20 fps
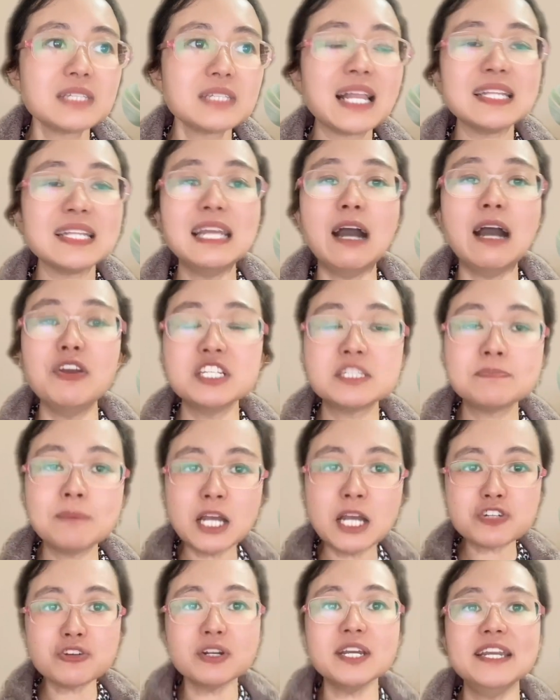Now,
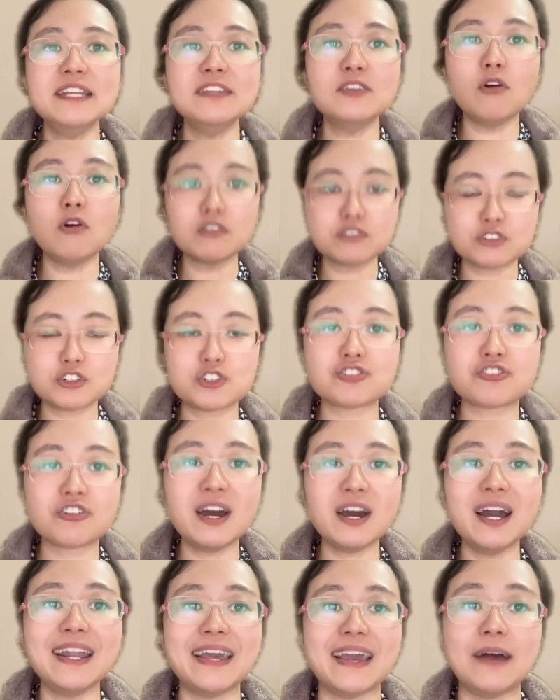especially in
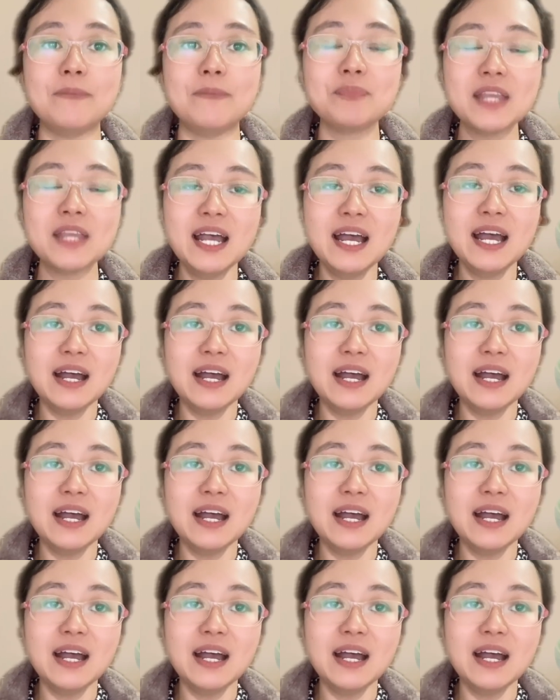Australia,